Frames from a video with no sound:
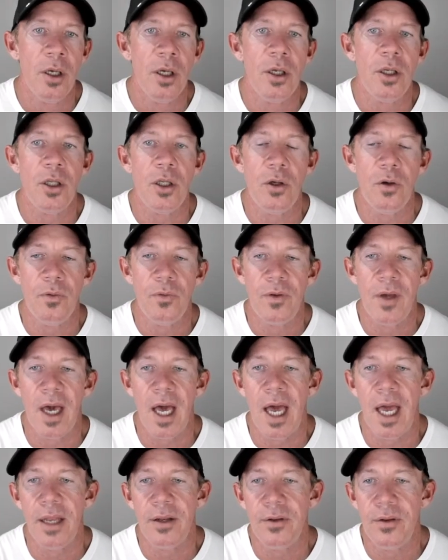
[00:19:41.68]
you've
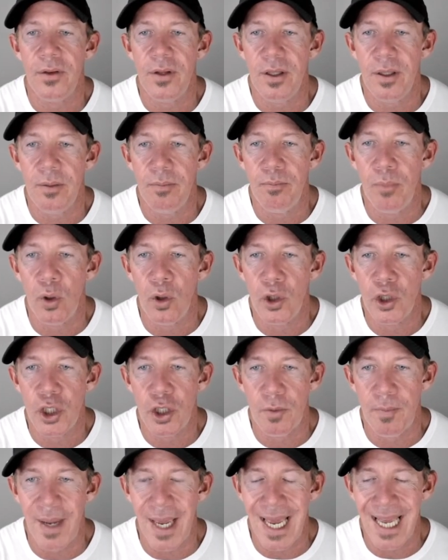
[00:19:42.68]
got the Bollinger
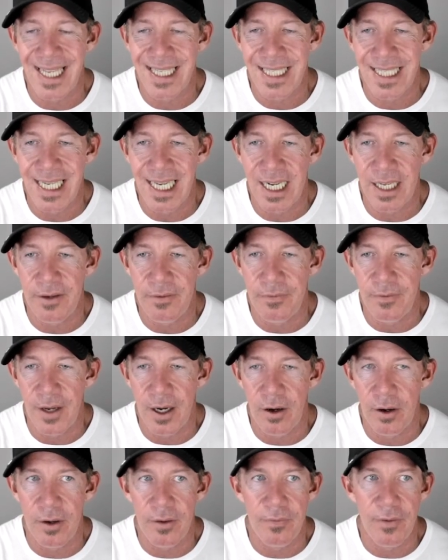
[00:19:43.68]
Bands getting
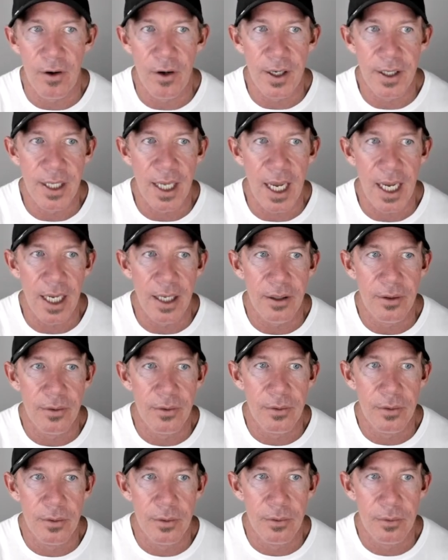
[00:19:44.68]
very, very tight,
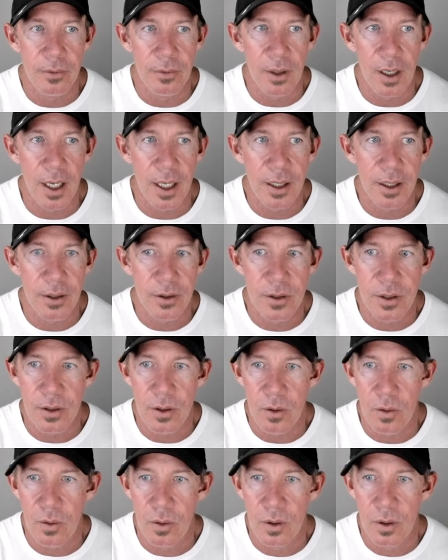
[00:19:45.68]
right?
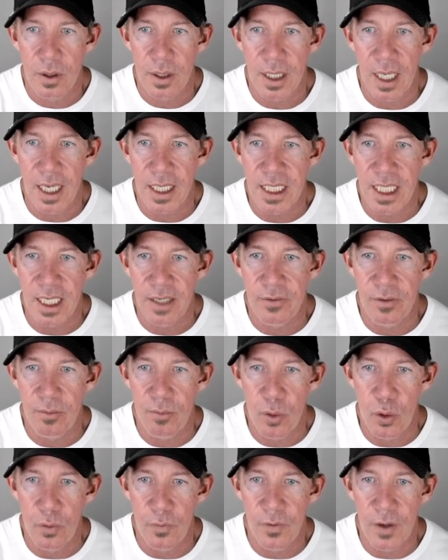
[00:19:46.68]
So the idea of a
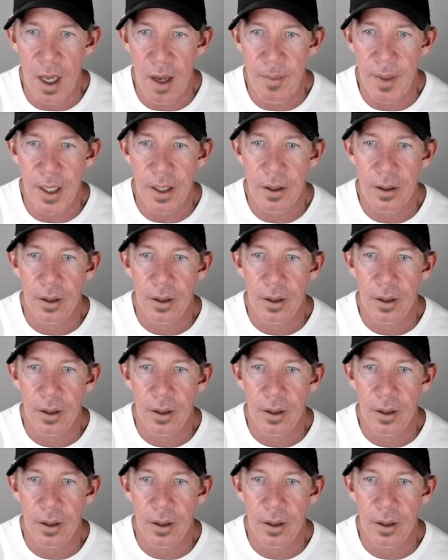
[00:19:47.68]
move coming